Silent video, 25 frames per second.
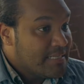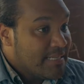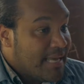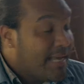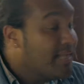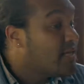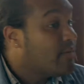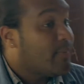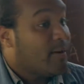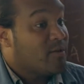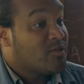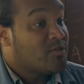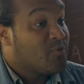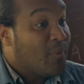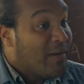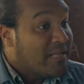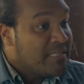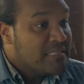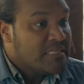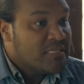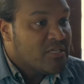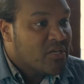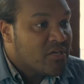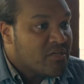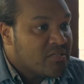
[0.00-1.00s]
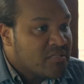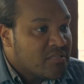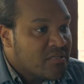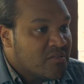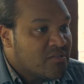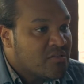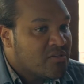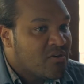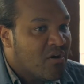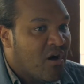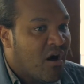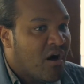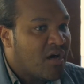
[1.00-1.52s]
And about 20 years
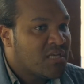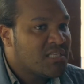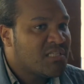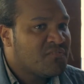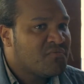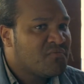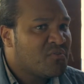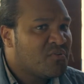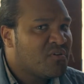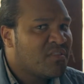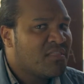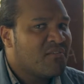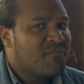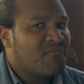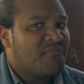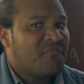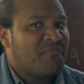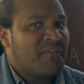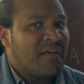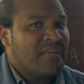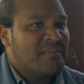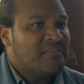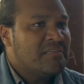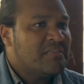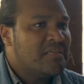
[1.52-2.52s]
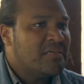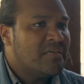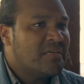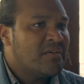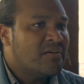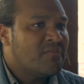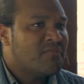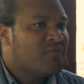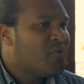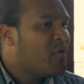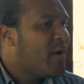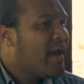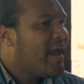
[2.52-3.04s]
since you asked for the funding
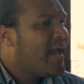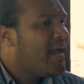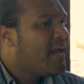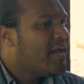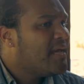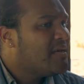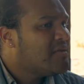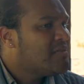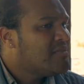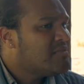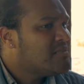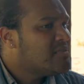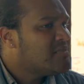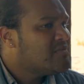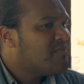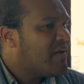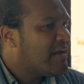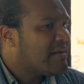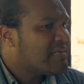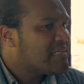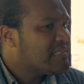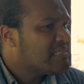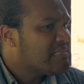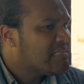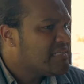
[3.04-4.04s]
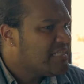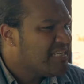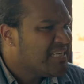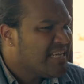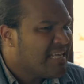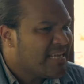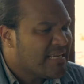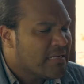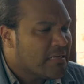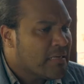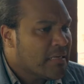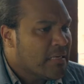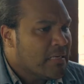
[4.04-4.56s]
for AIDS vaccine?
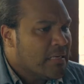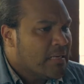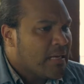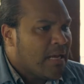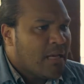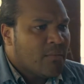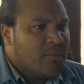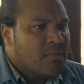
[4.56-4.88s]
And, I